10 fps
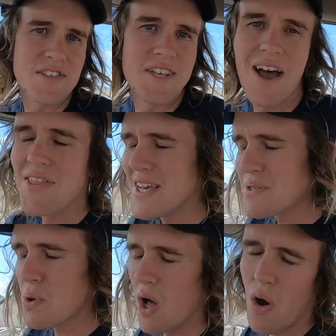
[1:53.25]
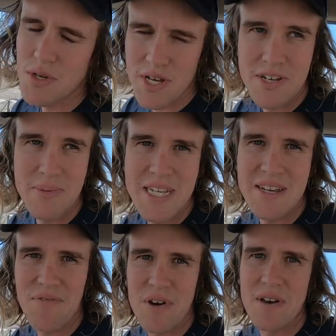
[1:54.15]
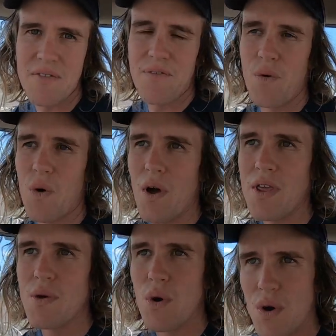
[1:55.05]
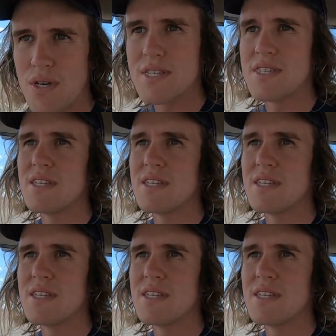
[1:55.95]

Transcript: So this will also be different for yours